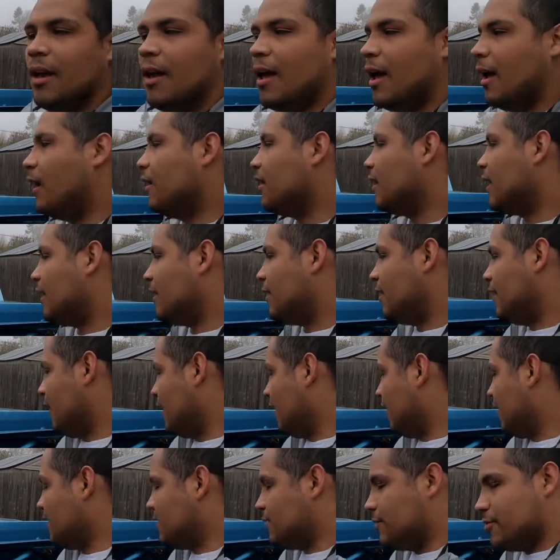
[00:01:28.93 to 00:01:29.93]
and I think
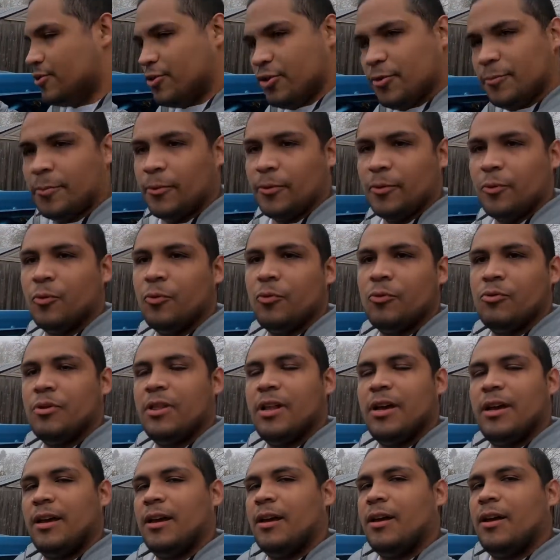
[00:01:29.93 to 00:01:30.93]
it has a super cool
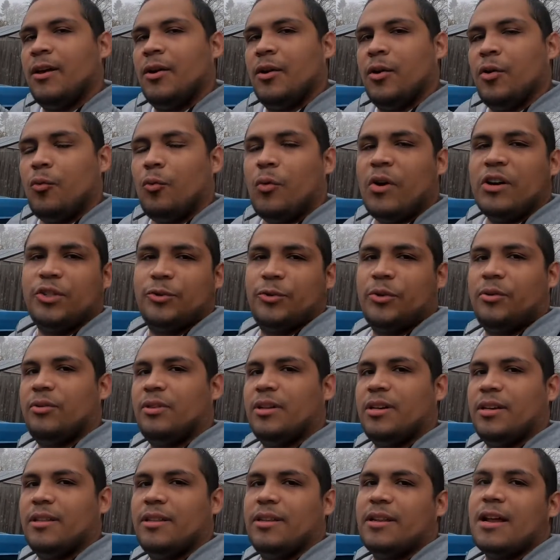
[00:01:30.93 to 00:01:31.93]
like retro
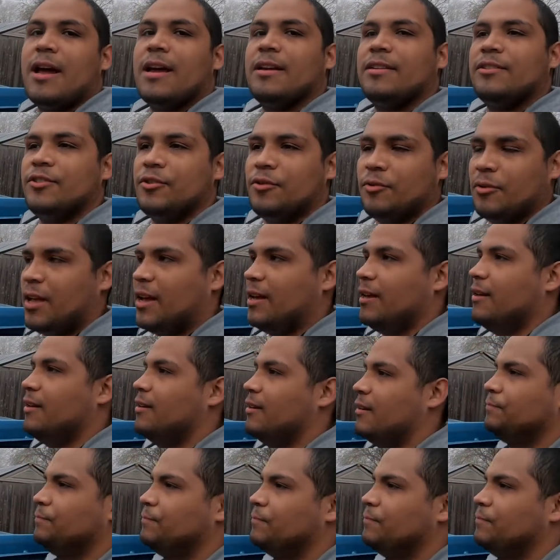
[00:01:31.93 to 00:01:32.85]
look that I do like.